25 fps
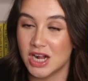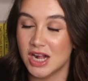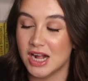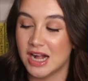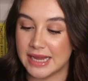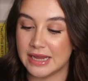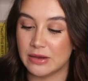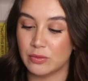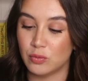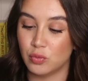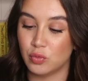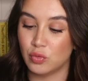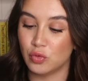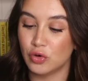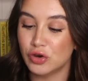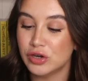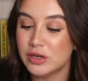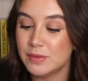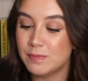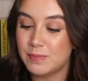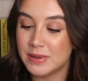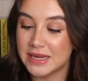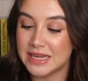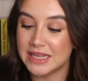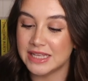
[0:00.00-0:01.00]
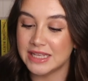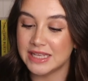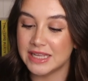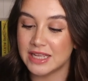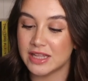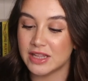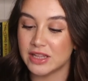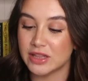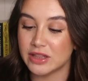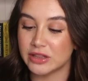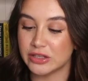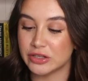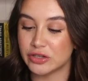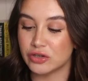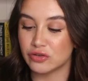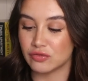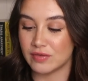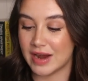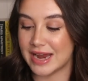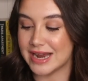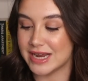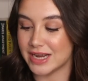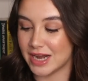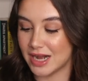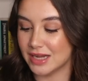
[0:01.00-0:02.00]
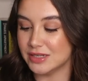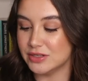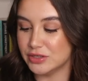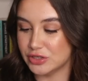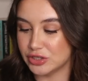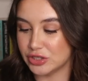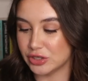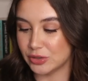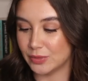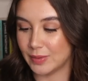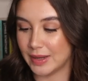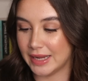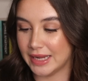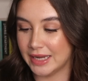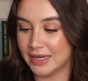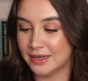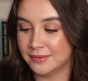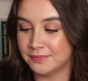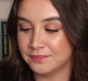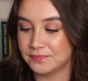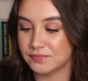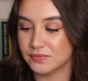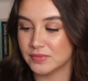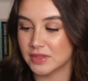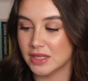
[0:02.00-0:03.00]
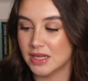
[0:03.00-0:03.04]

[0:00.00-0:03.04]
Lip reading: It would be The Great Undoing,